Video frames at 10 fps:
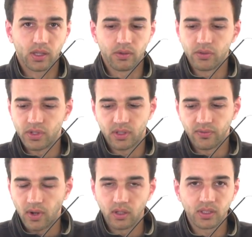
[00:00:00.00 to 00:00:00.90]
They were just the
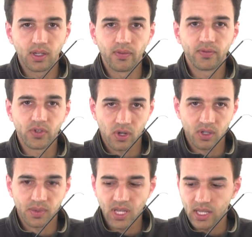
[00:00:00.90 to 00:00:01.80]
fault of
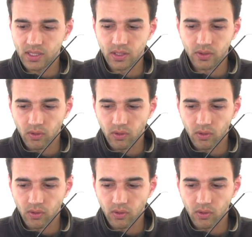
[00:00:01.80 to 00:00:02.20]
circumstances